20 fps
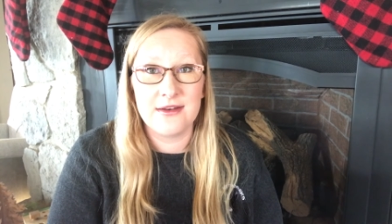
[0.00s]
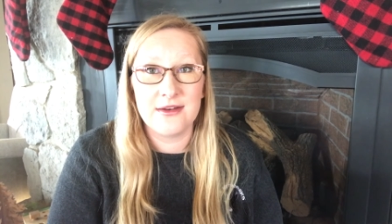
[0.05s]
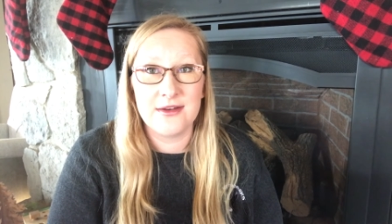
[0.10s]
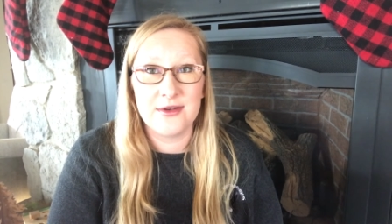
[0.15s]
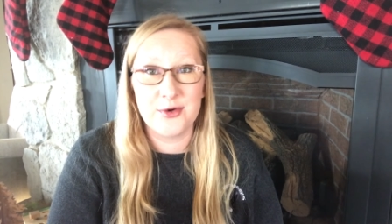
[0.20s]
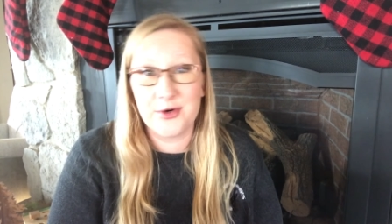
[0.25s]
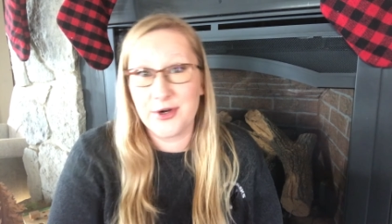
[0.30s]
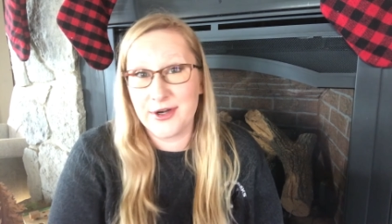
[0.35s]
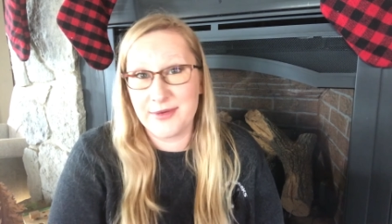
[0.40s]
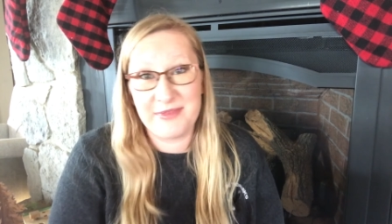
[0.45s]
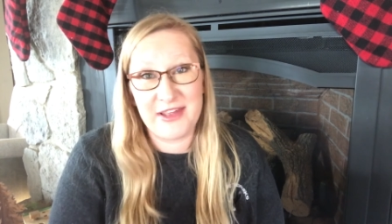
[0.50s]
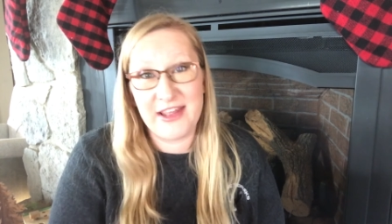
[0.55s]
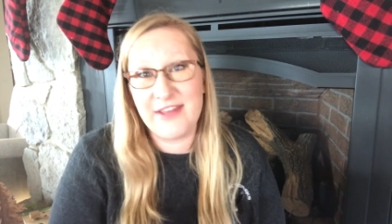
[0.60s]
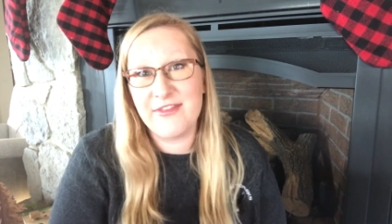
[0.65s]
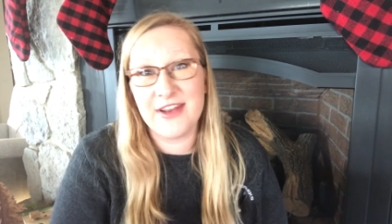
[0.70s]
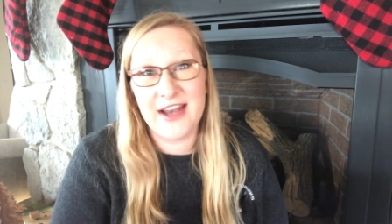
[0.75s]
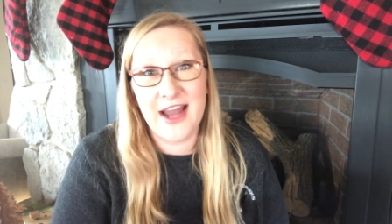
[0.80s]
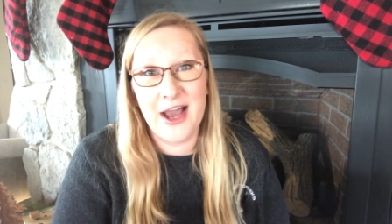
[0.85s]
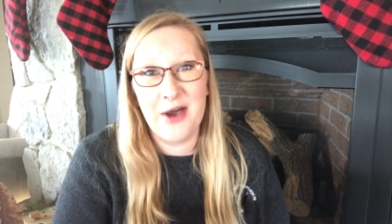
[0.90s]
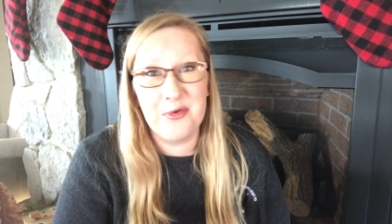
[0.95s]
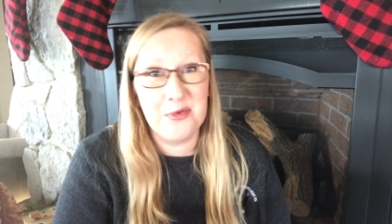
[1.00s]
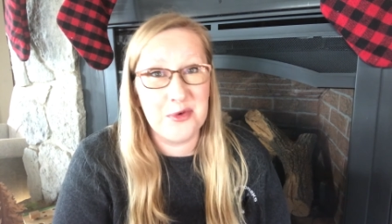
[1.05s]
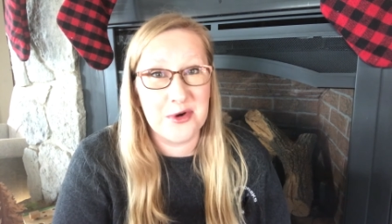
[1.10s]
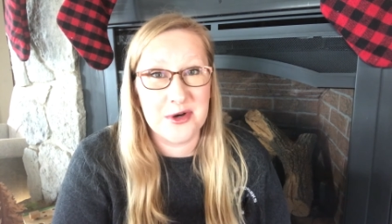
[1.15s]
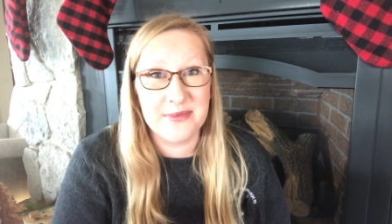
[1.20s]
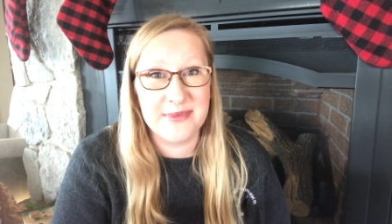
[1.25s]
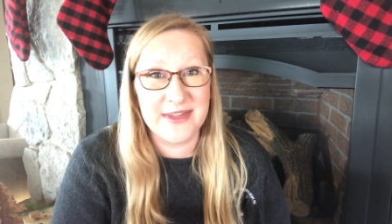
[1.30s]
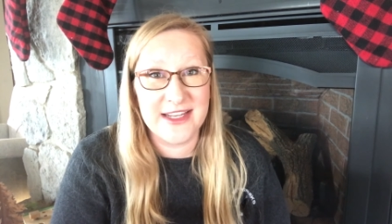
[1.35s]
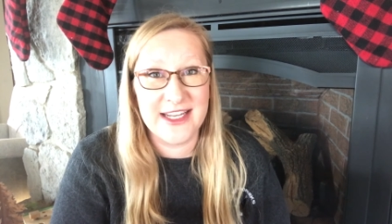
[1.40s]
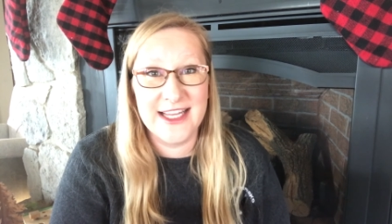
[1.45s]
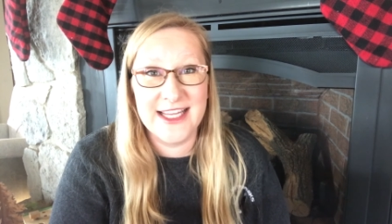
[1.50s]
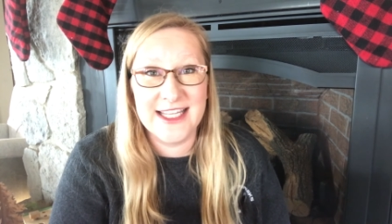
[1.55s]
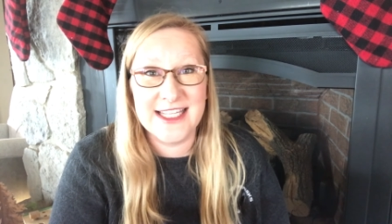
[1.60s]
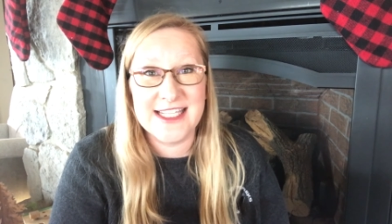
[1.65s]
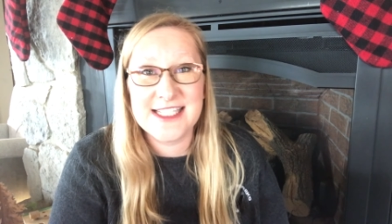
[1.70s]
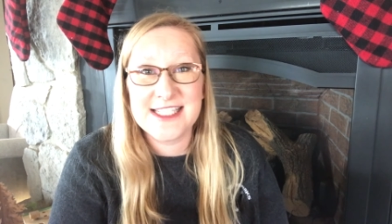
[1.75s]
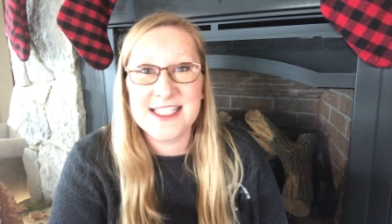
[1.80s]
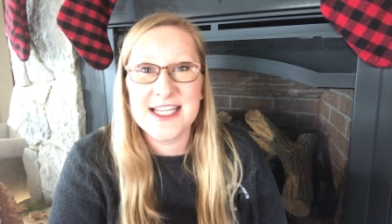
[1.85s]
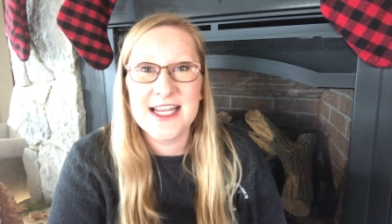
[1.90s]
or even how warm it is,